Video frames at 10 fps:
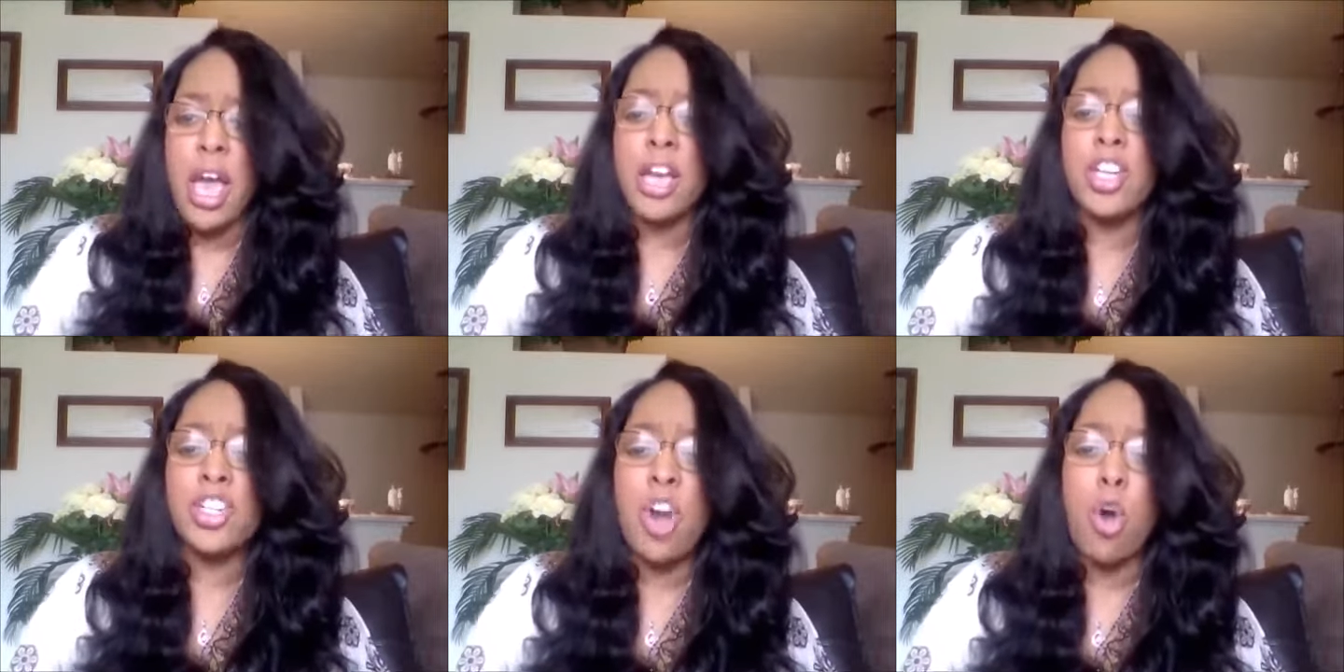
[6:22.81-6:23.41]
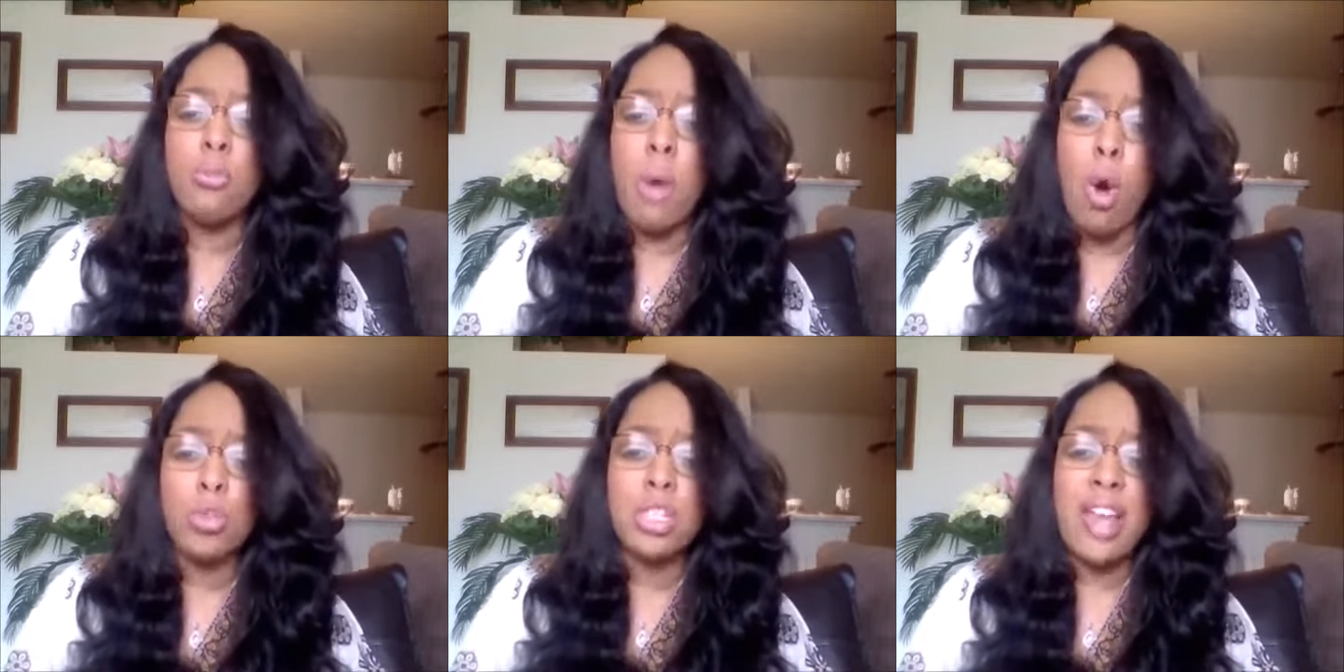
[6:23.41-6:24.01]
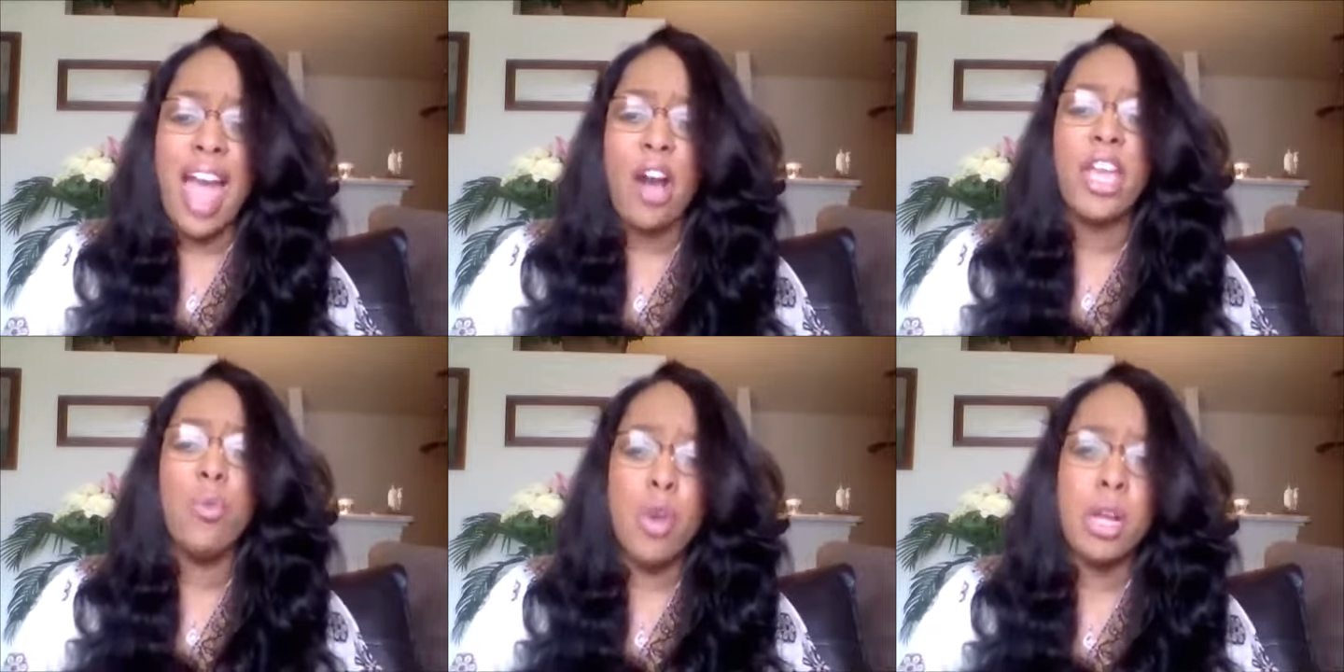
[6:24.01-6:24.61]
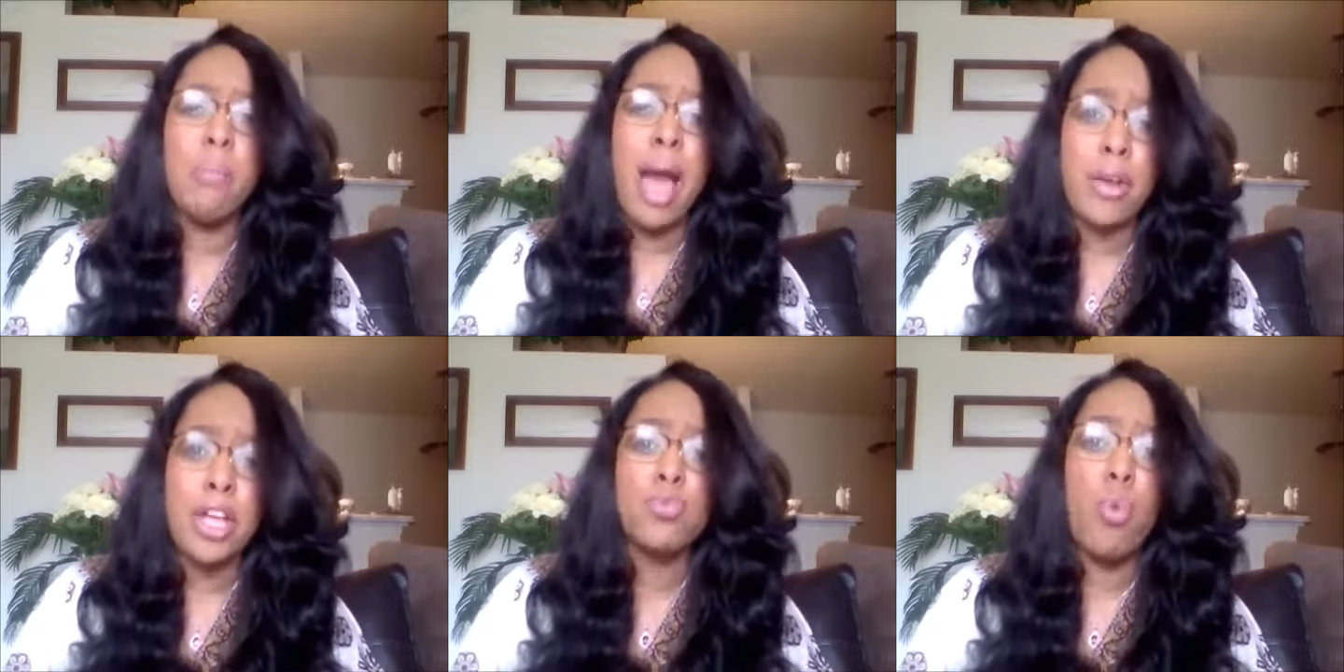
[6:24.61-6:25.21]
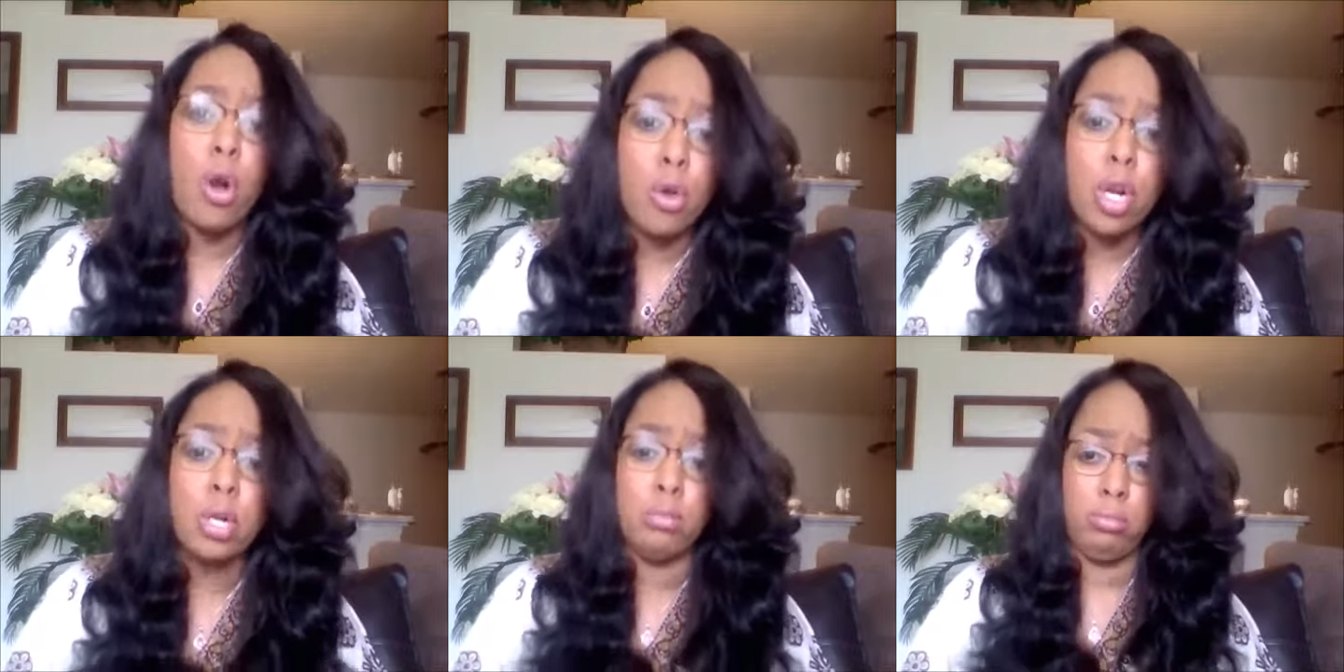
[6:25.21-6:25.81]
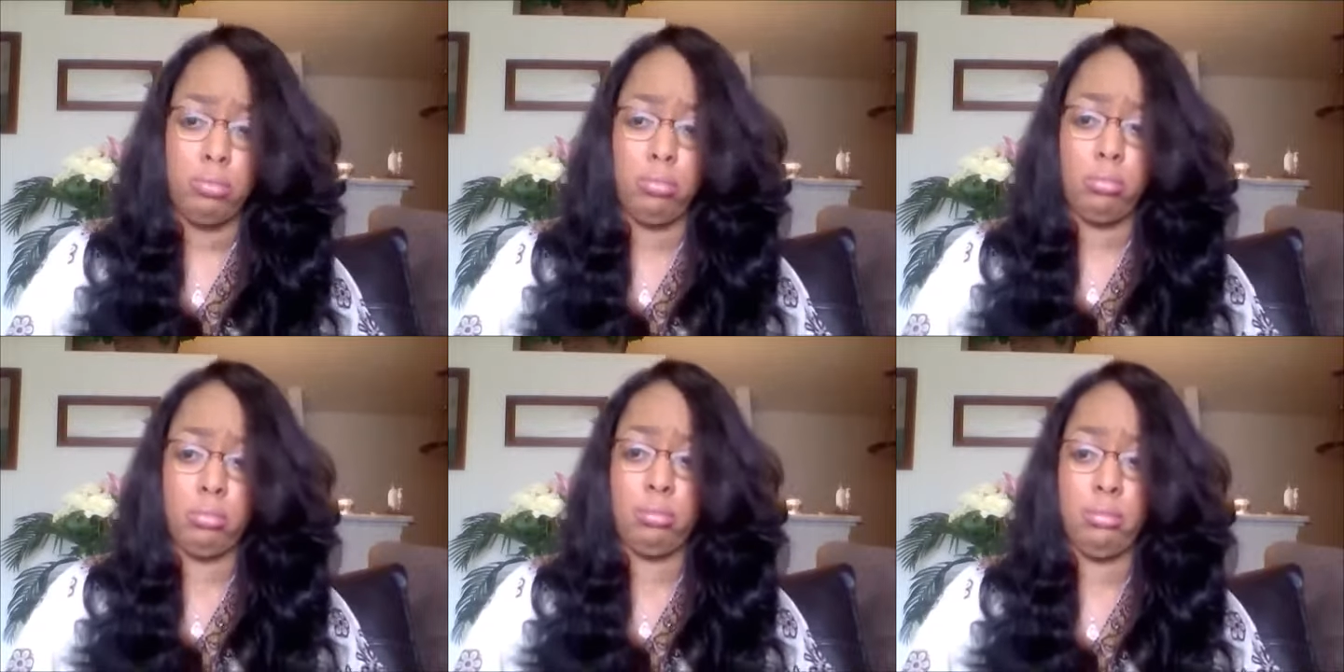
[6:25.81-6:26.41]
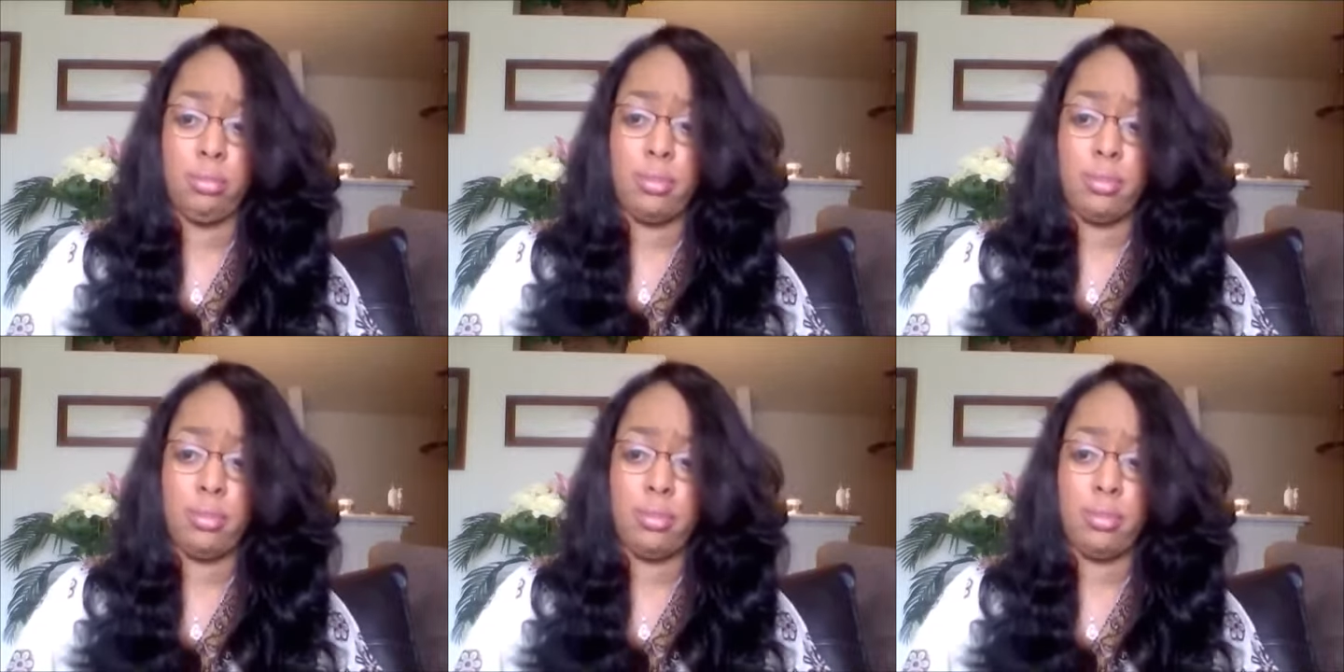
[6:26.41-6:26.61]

He showed Moses how he went about his work, hmm.